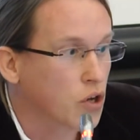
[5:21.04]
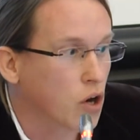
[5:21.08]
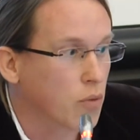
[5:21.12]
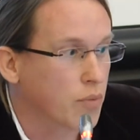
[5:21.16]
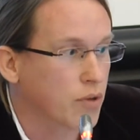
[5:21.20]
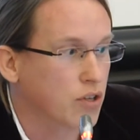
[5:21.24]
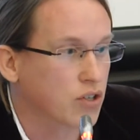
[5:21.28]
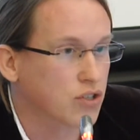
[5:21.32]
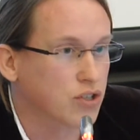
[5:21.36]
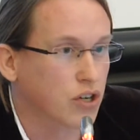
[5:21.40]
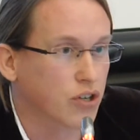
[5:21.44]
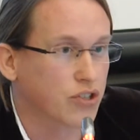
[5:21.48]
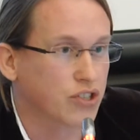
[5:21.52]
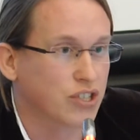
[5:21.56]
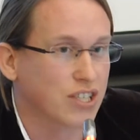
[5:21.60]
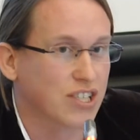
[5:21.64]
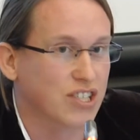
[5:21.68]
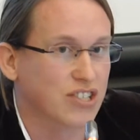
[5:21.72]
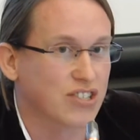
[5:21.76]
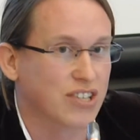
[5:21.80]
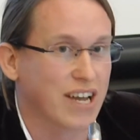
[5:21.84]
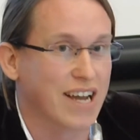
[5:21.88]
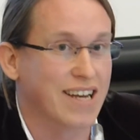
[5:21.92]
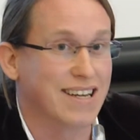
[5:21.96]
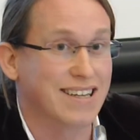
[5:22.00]
socialist
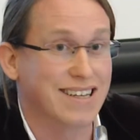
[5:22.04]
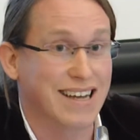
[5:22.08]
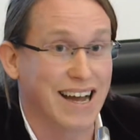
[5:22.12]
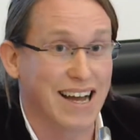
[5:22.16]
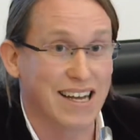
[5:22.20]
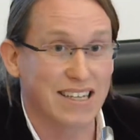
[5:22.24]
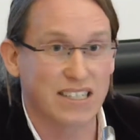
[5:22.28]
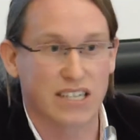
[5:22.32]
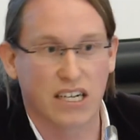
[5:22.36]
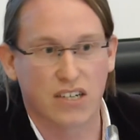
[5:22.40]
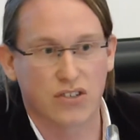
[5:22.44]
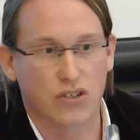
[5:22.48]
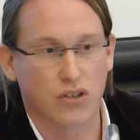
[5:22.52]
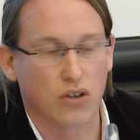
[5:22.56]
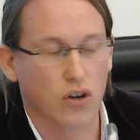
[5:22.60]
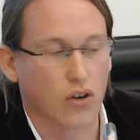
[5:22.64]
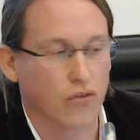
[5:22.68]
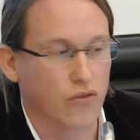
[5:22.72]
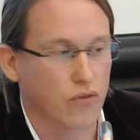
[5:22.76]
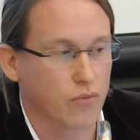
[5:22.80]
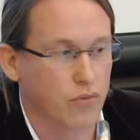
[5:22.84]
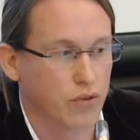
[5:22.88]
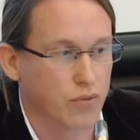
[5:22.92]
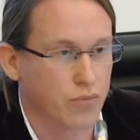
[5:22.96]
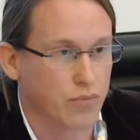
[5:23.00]
state can't enter
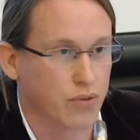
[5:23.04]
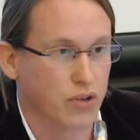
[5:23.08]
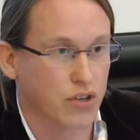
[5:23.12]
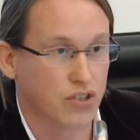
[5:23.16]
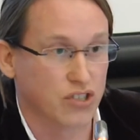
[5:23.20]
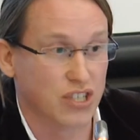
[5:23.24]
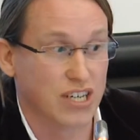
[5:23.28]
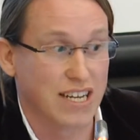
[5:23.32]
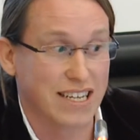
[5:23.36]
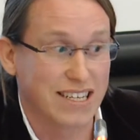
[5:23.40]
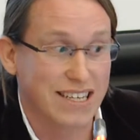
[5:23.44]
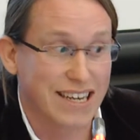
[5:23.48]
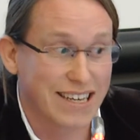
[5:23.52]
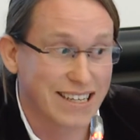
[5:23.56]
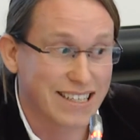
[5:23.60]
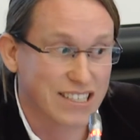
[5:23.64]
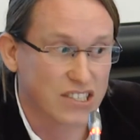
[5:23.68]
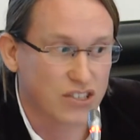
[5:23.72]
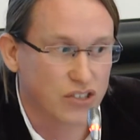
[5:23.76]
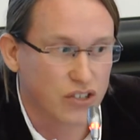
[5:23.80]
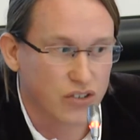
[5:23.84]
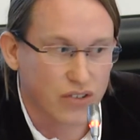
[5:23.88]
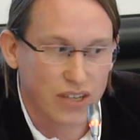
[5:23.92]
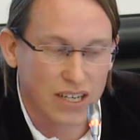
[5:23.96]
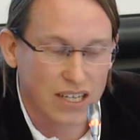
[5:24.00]
government because that
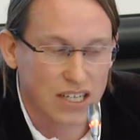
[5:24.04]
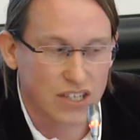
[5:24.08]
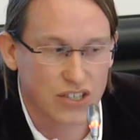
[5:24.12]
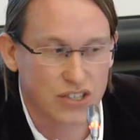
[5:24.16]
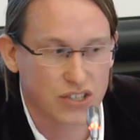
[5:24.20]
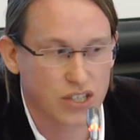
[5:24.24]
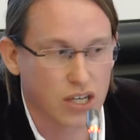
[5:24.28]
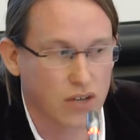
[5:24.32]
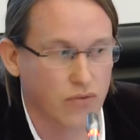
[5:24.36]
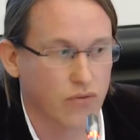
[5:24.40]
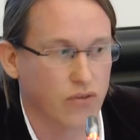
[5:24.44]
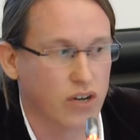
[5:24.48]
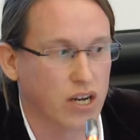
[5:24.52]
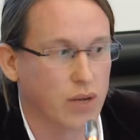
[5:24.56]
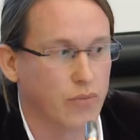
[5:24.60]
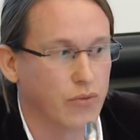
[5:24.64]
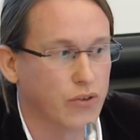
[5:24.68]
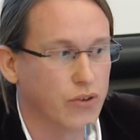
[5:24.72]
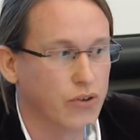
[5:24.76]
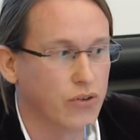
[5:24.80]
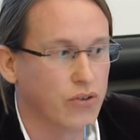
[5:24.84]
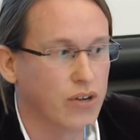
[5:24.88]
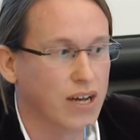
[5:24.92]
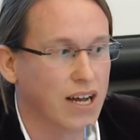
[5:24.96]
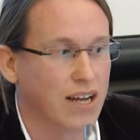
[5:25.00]
isn't realistic for them
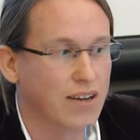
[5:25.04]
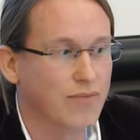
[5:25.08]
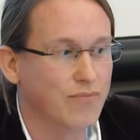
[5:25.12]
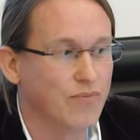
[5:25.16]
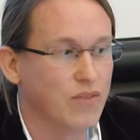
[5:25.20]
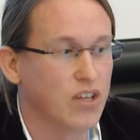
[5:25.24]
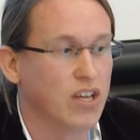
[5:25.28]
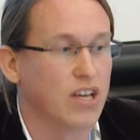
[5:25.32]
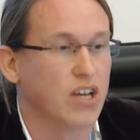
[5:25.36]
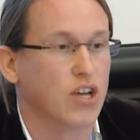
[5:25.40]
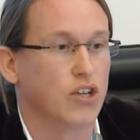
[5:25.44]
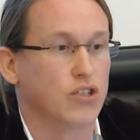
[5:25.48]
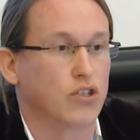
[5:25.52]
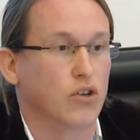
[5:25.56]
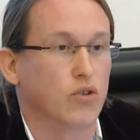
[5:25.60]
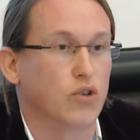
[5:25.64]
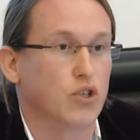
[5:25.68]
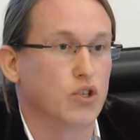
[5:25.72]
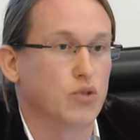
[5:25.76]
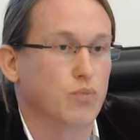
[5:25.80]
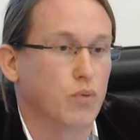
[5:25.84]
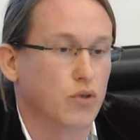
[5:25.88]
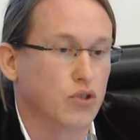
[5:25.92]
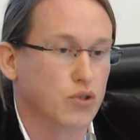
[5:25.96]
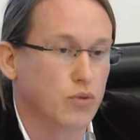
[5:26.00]
to do that. So
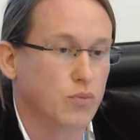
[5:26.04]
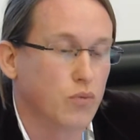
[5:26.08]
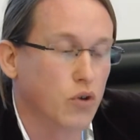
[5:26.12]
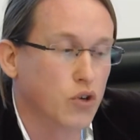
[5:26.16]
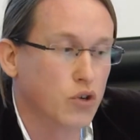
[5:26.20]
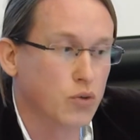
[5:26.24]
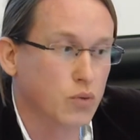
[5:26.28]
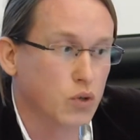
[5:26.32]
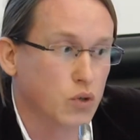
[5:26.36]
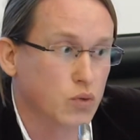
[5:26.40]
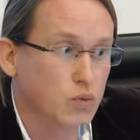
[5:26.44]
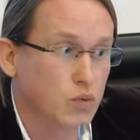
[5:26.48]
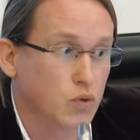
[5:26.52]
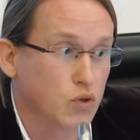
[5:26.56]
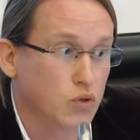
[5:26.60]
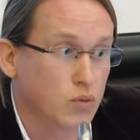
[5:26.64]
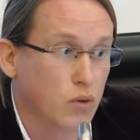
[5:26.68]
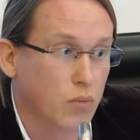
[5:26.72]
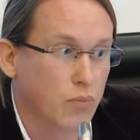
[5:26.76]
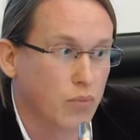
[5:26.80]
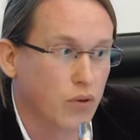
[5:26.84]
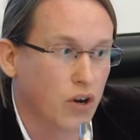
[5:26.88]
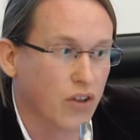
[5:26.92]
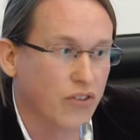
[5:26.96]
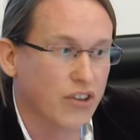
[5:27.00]
responsible
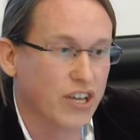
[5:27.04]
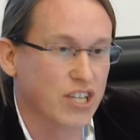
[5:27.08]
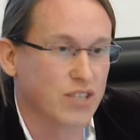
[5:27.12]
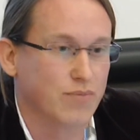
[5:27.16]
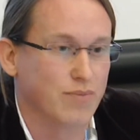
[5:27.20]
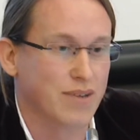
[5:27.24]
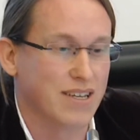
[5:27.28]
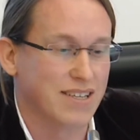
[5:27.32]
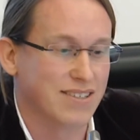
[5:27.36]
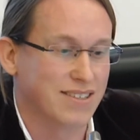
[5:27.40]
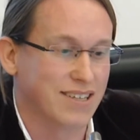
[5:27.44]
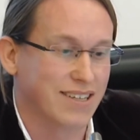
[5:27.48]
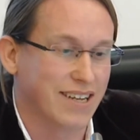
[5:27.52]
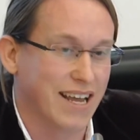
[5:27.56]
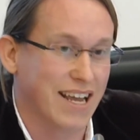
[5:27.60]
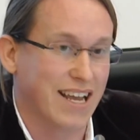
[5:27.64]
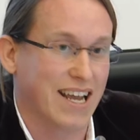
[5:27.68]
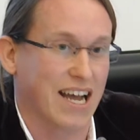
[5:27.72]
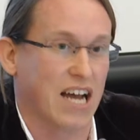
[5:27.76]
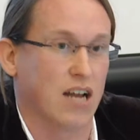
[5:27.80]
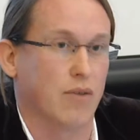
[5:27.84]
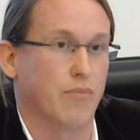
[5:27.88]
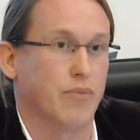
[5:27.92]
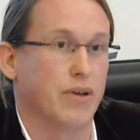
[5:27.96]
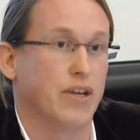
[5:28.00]
politics means that they
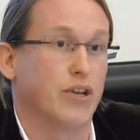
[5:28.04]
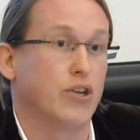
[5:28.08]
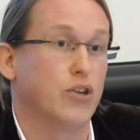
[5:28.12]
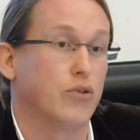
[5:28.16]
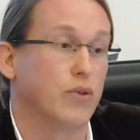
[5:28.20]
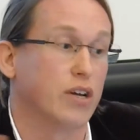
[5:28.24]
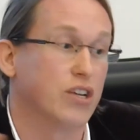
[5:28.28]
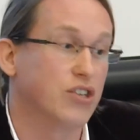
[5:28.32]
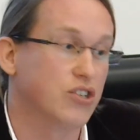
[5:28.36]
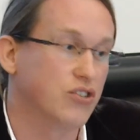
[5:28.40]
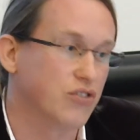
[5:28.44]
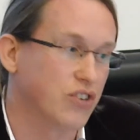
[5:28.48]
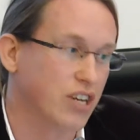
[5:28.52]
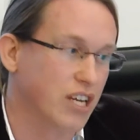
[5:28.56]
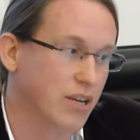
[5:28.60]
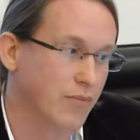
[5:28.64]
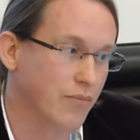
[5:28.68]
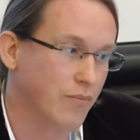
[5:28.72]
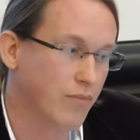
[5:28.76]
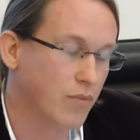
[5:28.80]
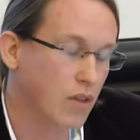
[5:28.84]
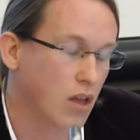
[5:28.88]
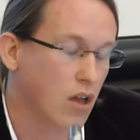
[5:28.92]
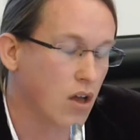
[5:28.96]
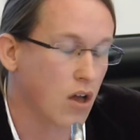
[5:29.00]
can't be too extreme.
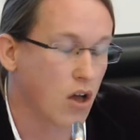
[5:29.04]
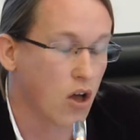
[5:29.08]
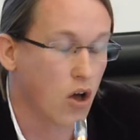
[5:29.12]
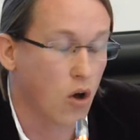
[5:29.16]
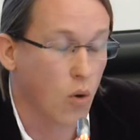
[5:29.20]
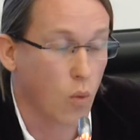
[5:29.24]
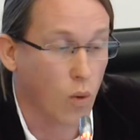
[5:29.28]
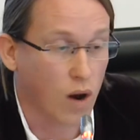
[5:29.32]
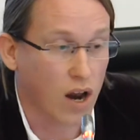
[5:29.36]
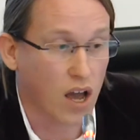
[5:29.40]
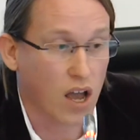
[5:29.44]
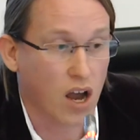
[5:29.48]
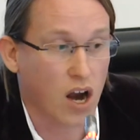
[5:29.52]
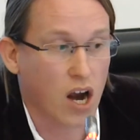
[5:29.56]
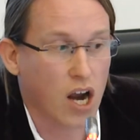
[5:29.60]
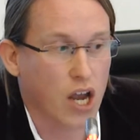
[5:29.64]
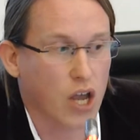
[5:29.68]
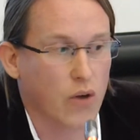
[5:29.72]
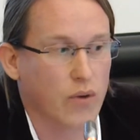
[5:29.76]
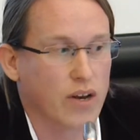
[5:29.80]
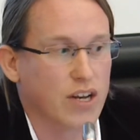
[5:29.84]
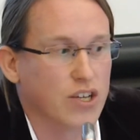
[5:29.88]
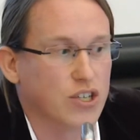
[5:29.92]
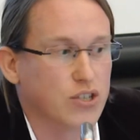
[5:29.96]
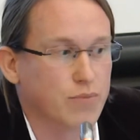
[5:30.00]
What I
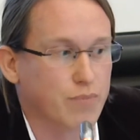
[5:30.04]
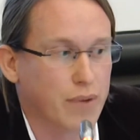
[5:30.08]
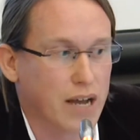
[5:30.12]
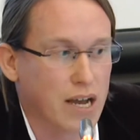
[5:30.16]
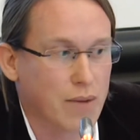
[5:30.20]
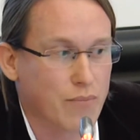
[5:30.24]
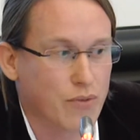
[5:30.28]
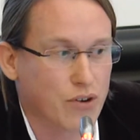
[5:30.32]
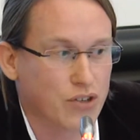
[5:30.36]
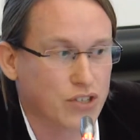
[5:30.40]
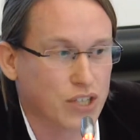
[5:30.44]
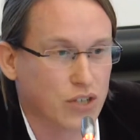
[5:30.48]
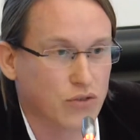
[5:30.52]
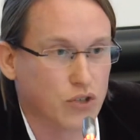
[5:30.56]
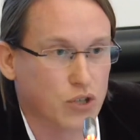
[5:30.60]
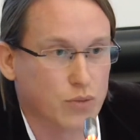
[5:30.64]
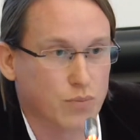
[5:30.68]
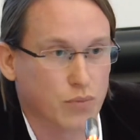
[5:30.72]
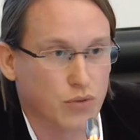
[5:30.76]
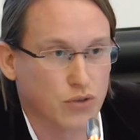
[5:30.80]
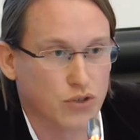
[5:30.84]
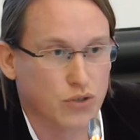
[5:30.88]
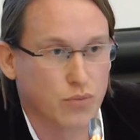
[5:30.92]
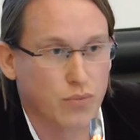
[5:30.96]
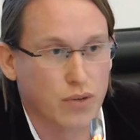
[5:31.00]
argue in this paper is that
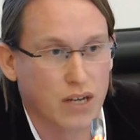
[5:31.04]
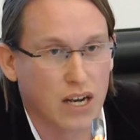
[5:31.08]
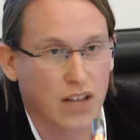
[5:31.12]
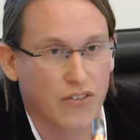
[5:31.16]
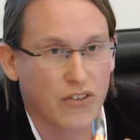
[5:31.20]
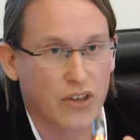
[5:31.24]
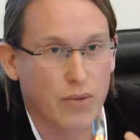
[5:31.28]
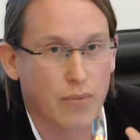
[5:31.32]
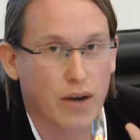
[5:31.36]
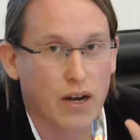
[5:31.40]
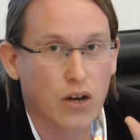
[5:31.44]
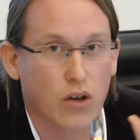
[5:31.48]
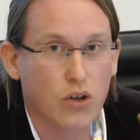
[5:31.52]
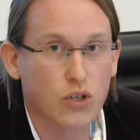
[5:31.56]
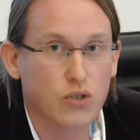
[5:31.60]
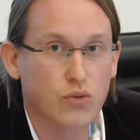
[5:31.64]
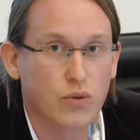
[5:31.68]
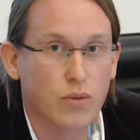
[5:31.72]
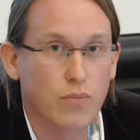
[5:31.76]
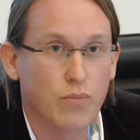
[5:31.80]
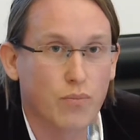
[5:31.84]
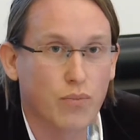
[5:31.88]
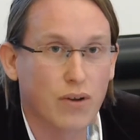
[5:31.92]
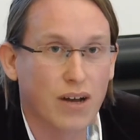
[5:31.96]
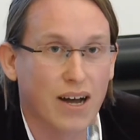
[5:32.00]
responsibility might also
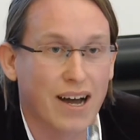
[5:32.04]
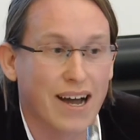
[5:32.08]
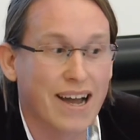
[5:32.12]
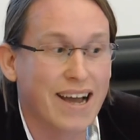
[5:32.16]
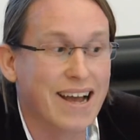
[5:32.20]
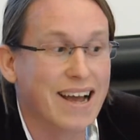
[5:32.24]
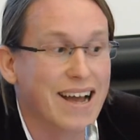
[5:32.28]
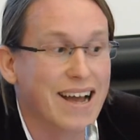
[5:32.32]
imply